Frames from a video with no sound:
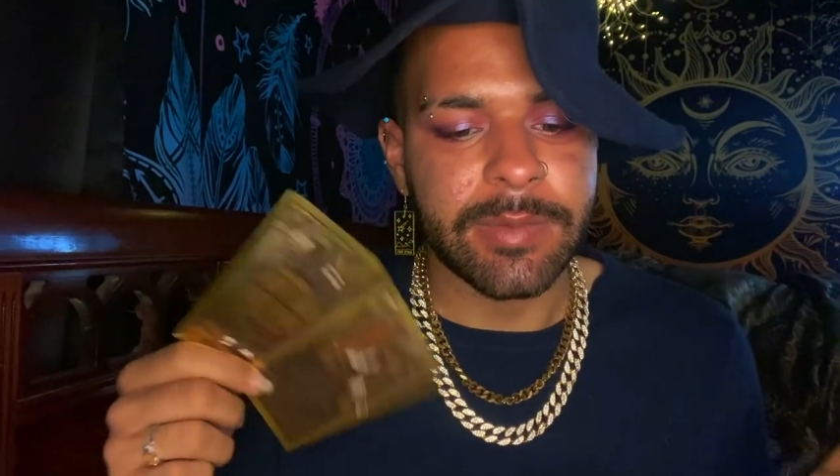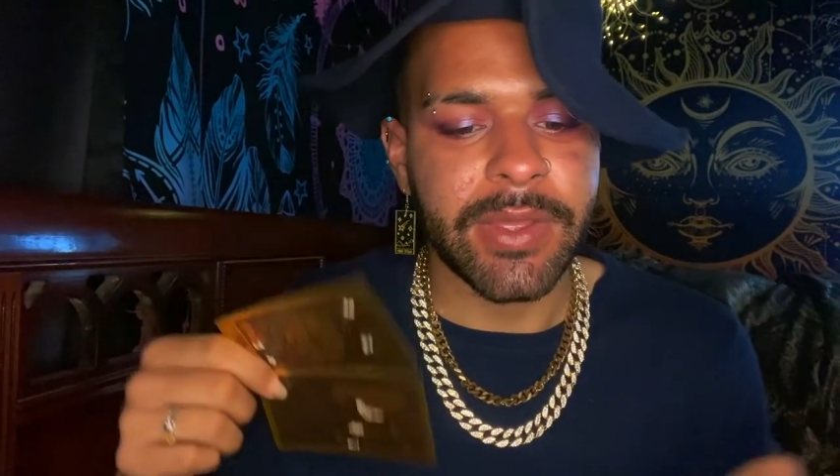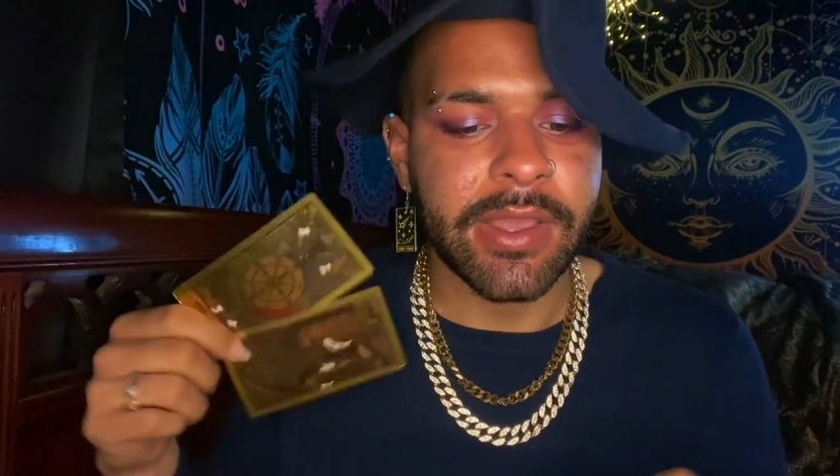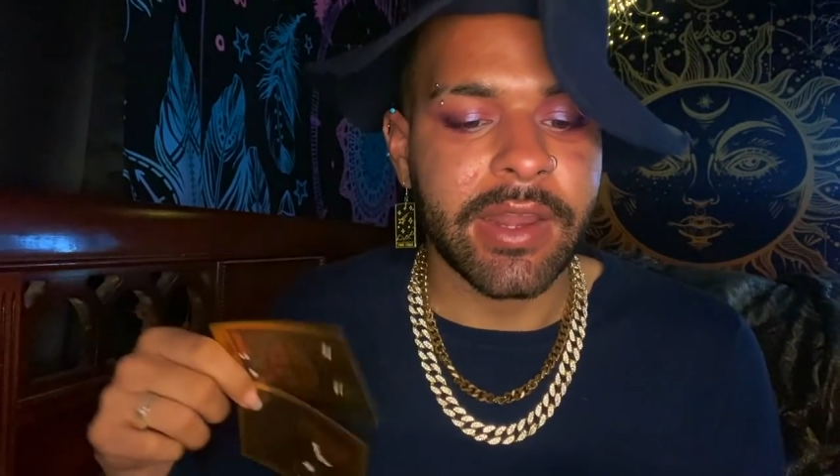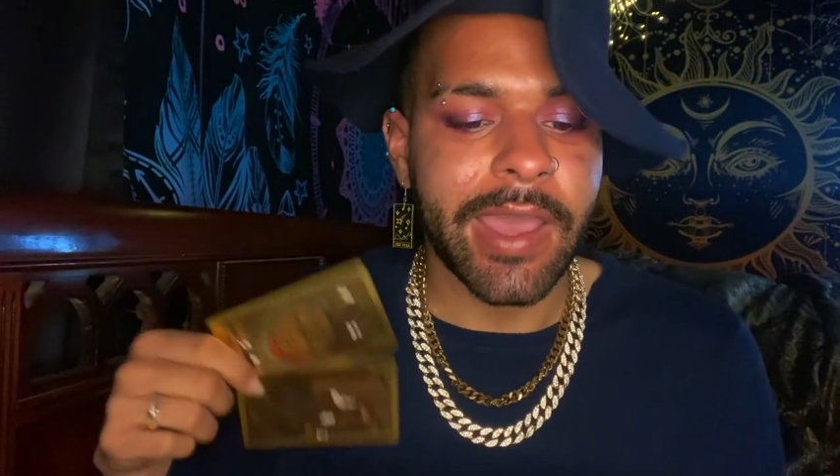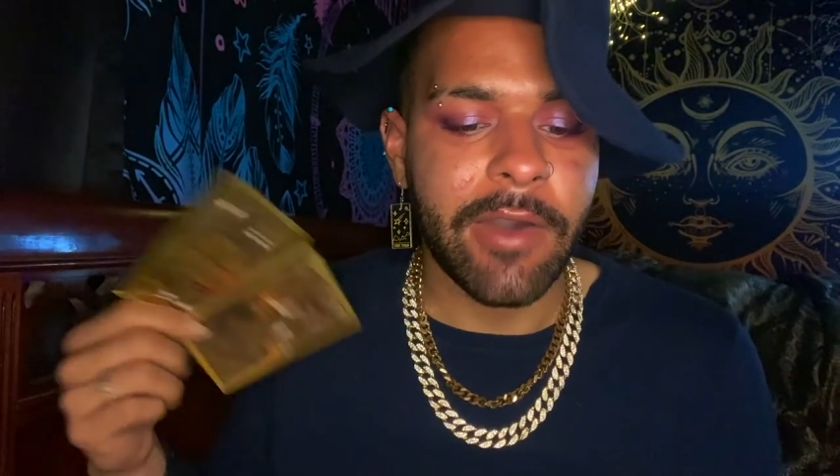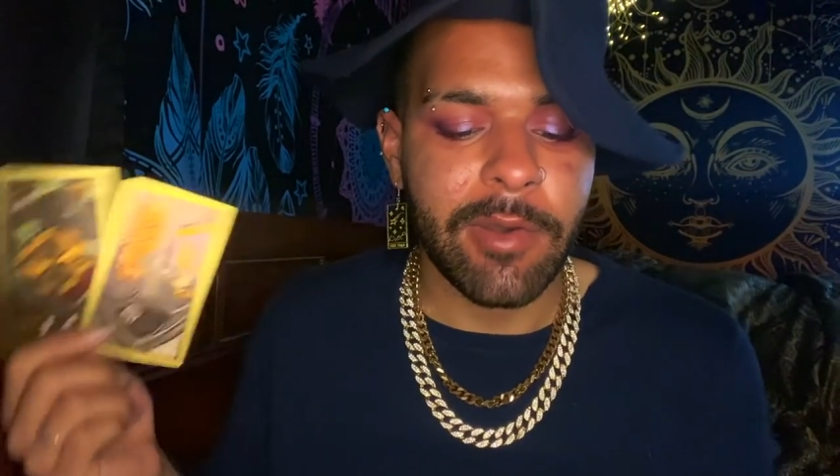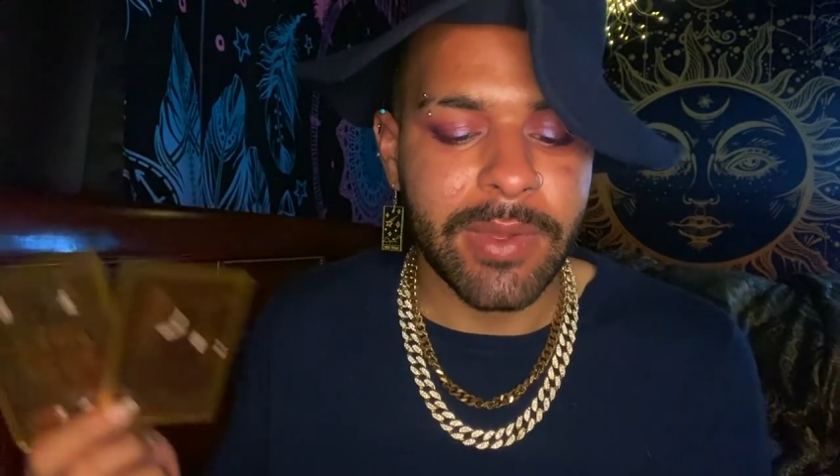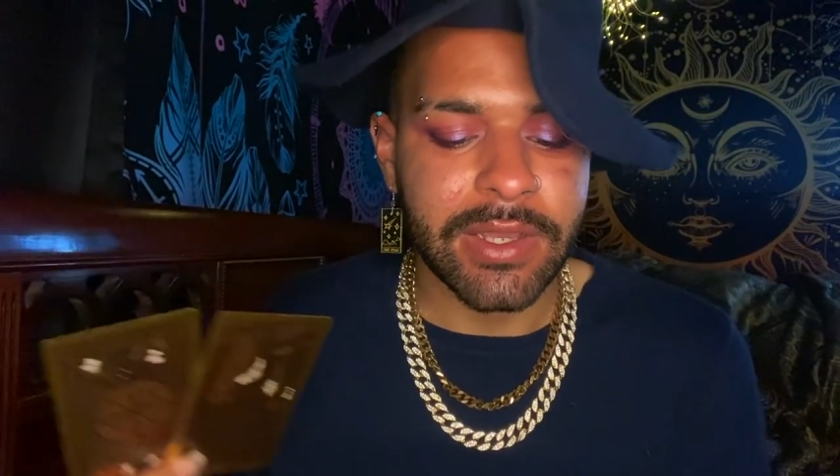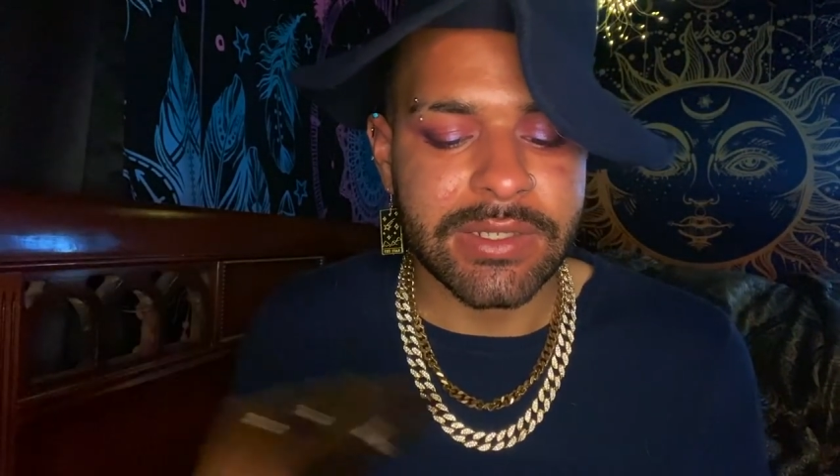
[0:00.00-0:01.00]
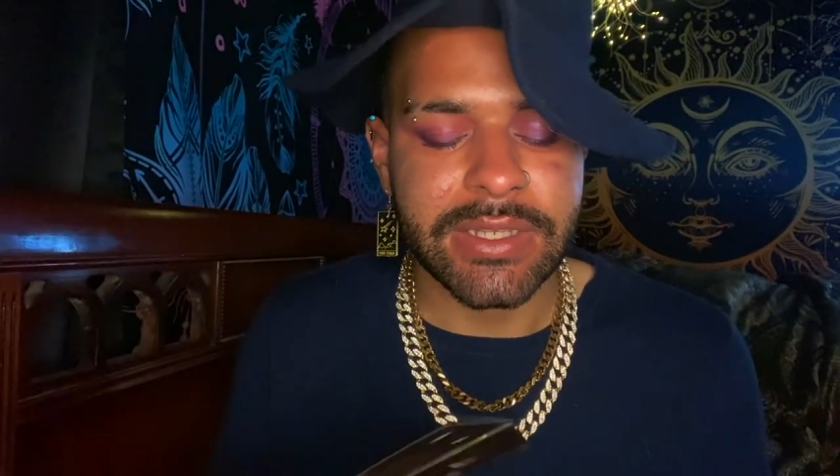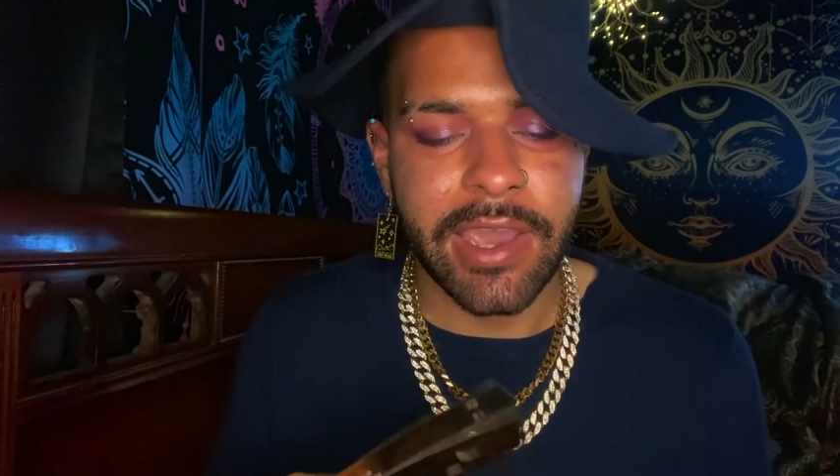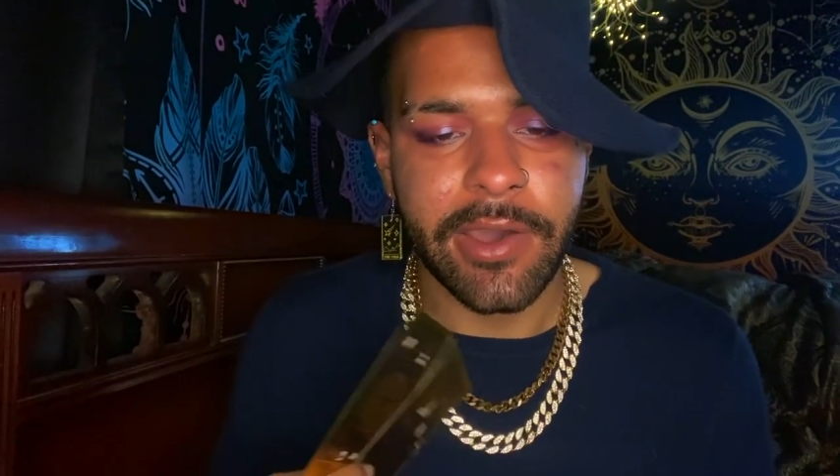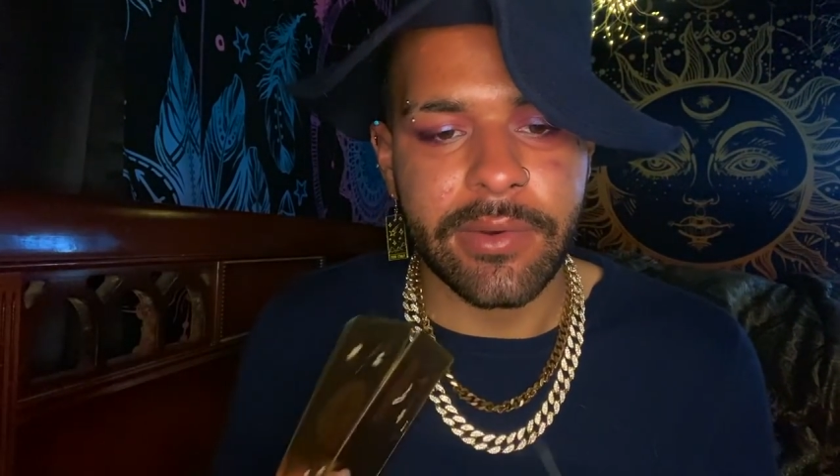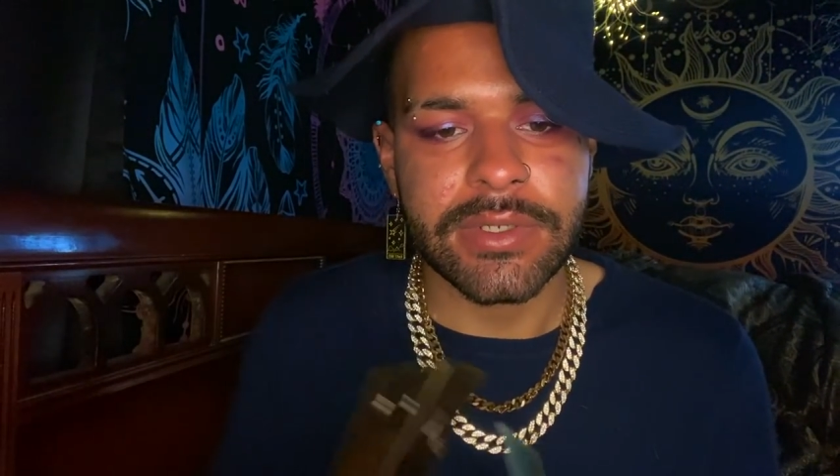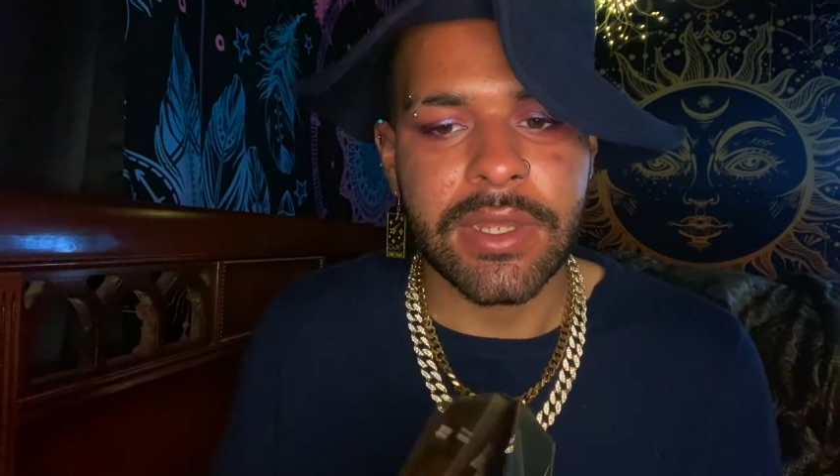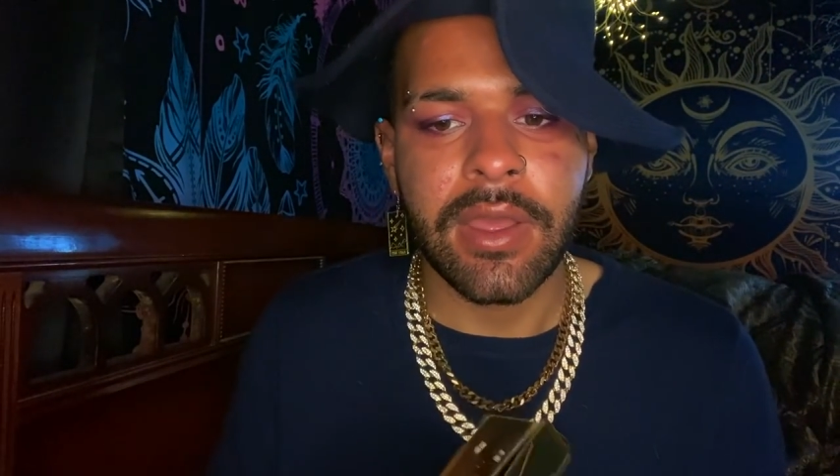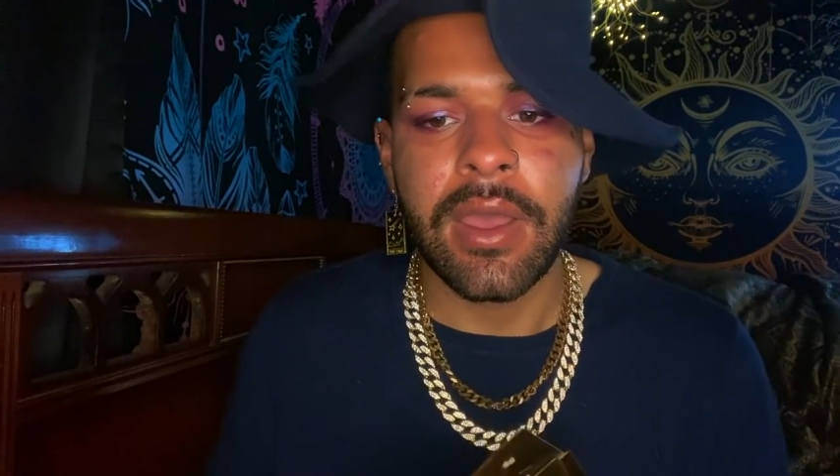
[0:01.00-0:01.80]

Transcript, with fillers: depending on how it pans out,